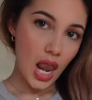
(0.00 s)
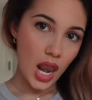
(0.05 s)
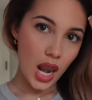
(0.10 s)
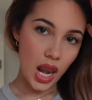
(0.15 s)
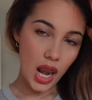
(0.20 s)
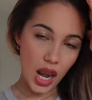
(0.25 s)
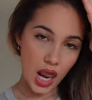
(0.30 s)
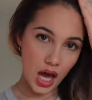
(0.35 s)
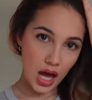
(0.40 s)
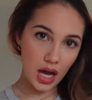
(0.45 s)

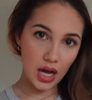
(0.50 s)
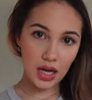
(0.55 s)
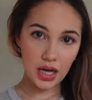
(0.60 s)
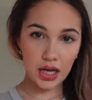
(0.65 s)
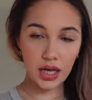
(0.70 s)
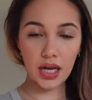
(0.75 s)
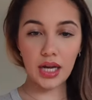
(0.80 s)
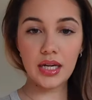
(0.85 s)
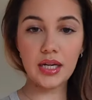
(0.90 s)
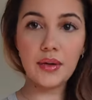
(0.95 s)

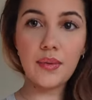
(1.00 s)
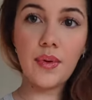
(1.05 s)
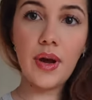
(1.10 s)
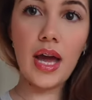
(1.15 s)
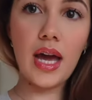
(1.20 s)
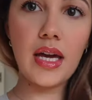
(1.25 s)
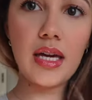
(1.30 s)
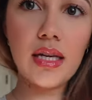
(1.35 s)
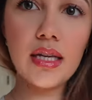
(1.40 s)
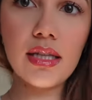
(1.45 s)
look.
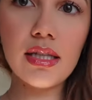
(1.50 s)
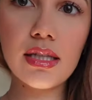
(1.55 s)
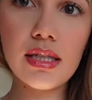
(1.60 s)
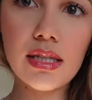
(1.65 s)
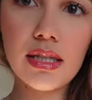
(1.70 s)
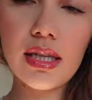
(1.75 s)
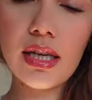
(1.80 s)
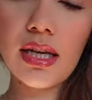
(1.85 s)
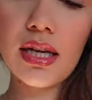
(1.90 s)
Anyways,